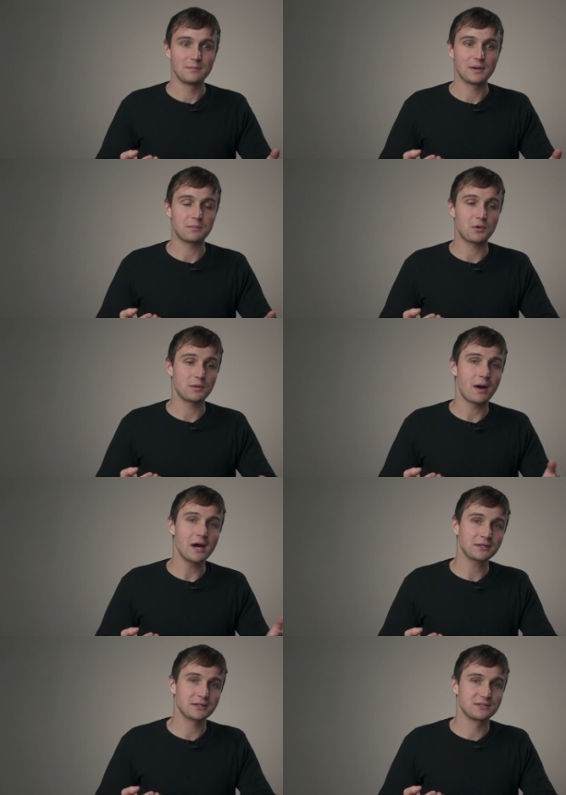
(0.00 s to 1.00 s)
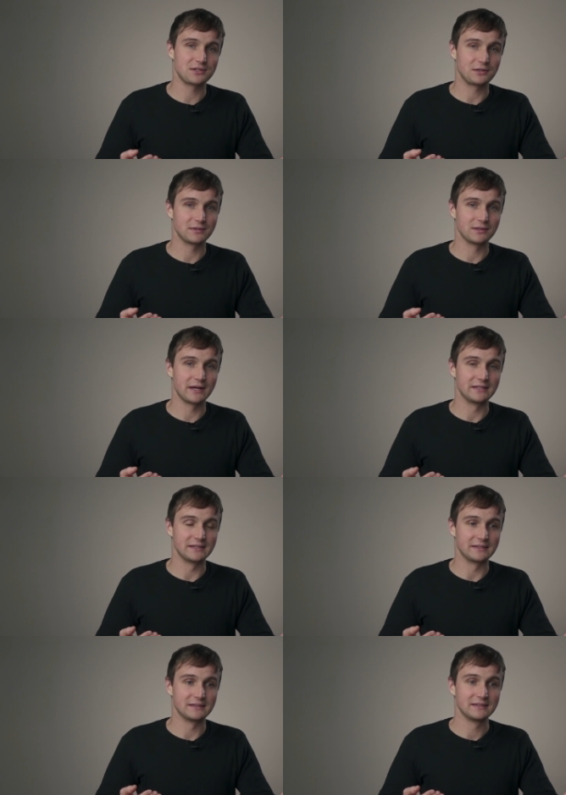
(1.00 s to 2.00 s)
But a more modern concern with
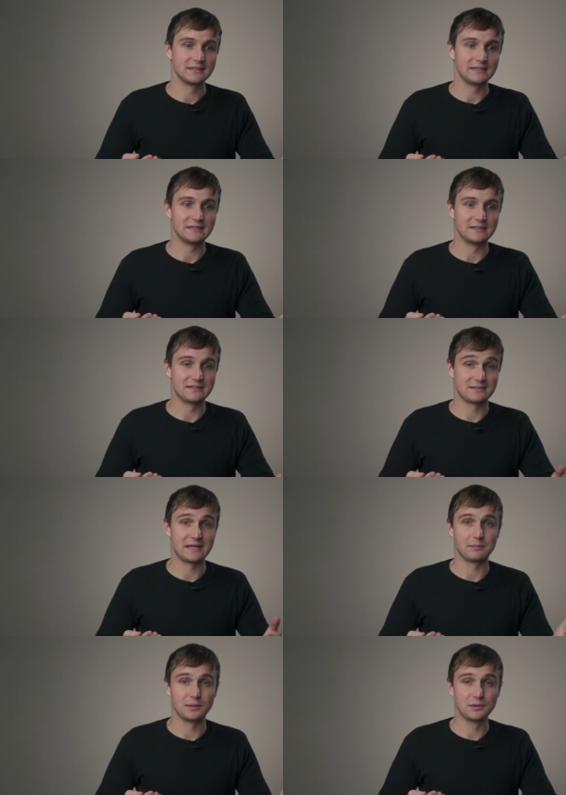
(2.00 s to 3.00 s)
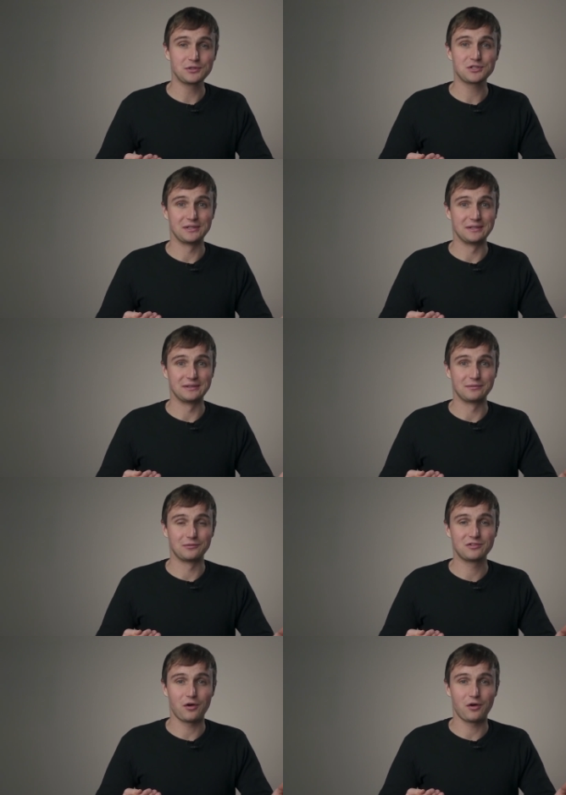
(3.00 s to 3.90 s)
lighting is light pollution. We've